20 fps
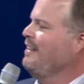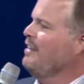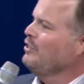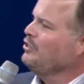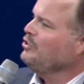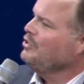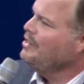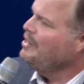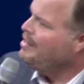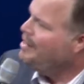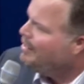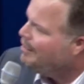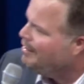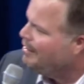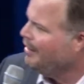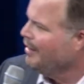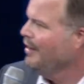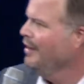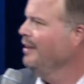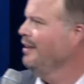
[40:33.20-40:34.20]
There's
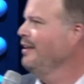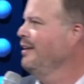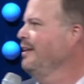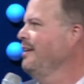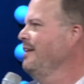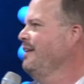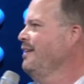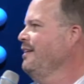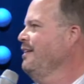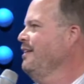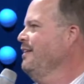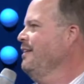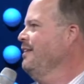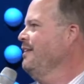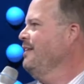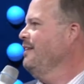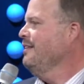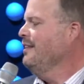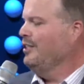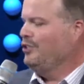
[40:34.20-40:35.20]
nothing
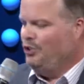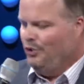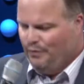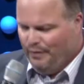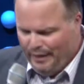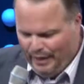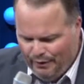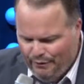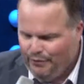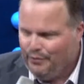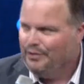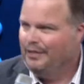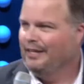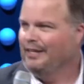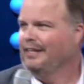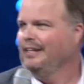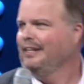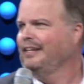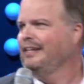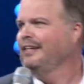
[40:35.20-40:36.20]
that you've ever done